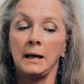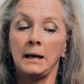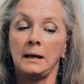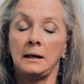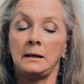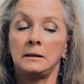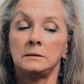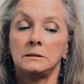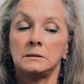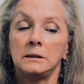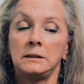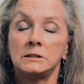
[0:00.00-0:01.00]

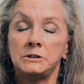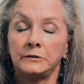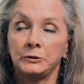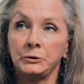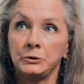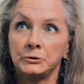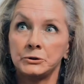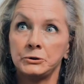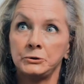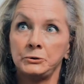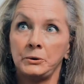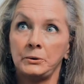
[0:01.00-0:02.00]
and it's difficult
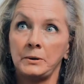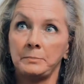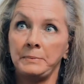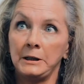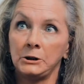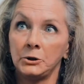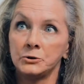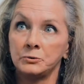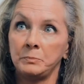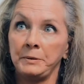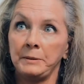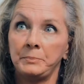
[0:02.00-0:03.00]
to be close
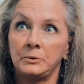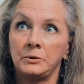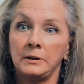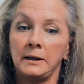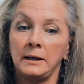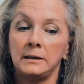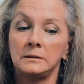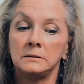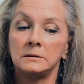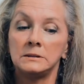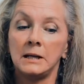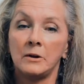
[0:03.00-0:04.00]
with people
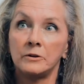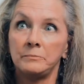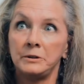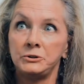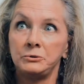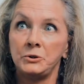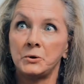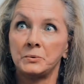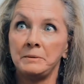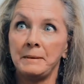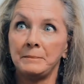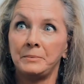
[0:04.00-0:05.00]
and tell them that you don't
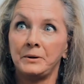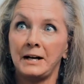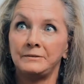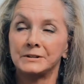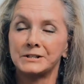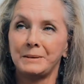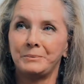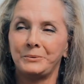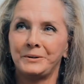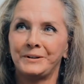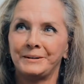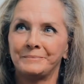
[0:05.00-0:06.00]
remember having supper
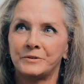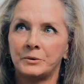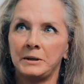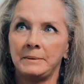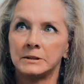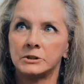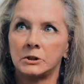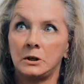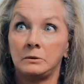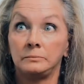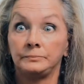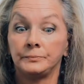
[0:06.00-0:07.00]
with them 3 months
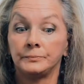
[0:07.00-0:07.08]
ago.